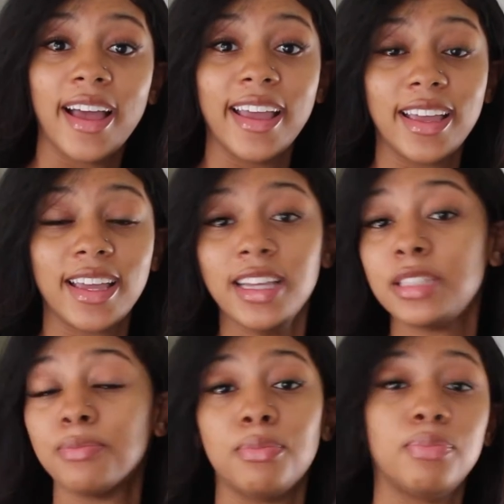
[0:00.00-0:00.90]
like
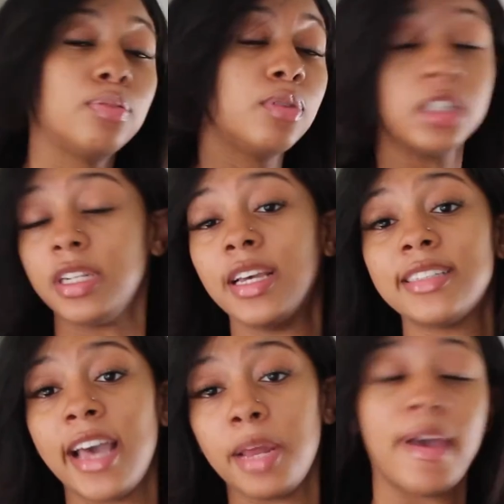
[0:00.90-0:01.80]
he's pushing
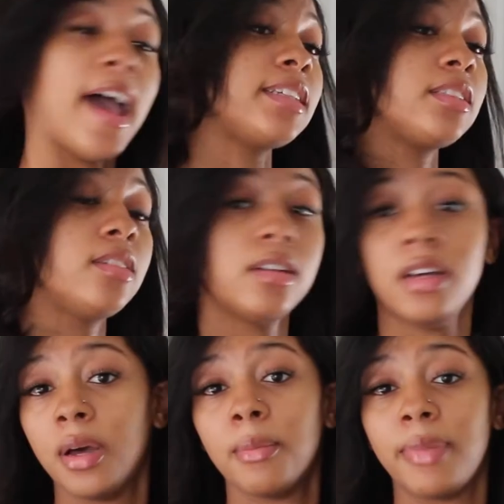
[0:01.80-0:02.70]
his head past the
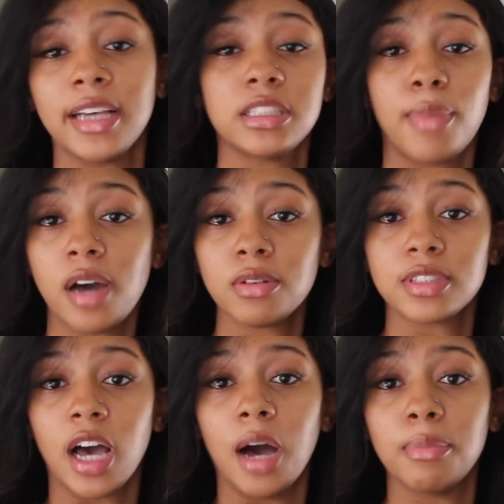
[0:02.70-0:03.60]
past the bottle
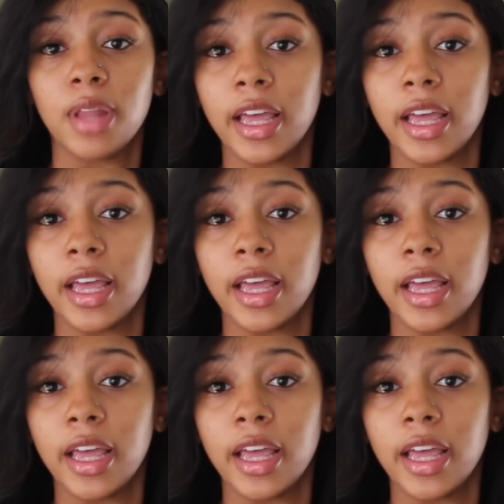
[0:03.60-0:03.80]
top.